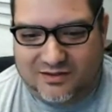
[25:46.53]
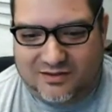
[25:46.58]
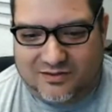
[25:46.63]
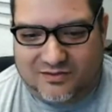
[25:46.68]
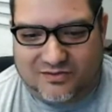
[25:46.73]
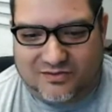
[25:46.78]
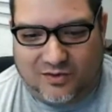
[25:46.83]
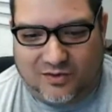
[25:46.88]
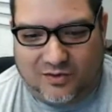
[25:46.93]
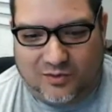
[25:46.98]

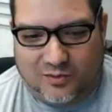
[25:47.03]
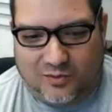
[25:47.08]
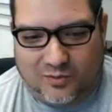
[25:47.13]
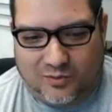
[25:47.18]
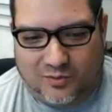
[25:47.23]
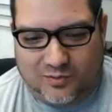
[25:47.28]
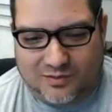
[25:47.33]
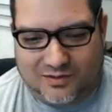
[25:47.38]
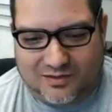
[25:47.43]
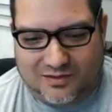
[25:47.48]

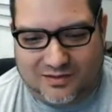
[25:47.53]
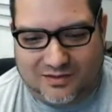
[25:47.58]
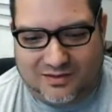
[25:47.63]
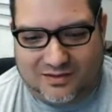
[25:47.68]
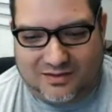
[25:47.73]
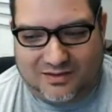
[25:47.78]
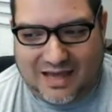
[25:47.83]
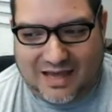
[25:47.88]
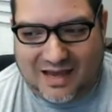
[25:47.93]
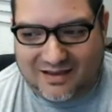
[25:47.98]
So
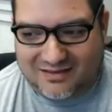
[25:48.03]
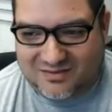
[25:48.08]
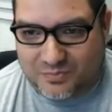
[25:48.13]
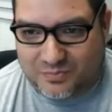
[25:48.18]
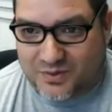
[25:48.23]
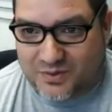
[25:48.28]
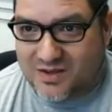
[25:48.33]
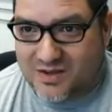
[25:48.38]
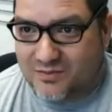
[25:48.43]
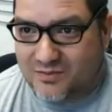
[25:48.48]
that's
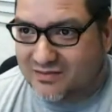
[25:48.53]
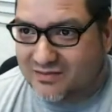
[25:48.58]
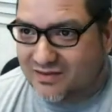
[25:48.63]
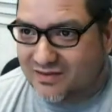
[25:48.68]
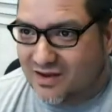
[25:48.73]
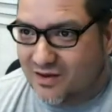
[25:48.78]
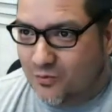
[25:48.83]
pretty amazing.